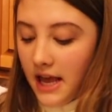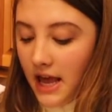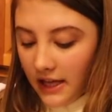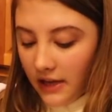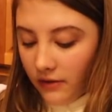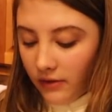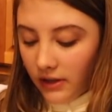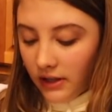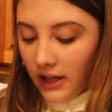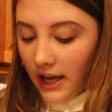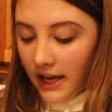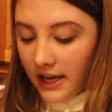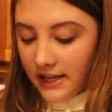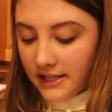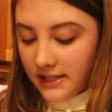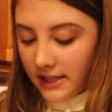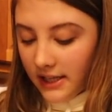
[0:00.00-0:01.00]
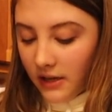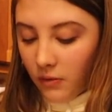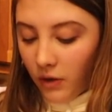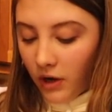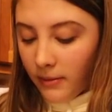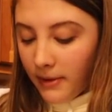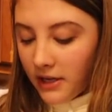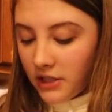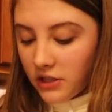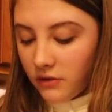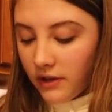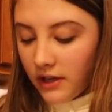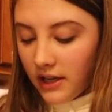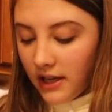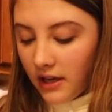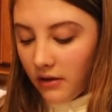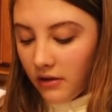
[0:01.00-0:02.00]
They realize like, what am I
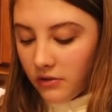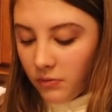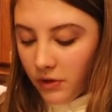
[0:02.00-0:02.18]
doing?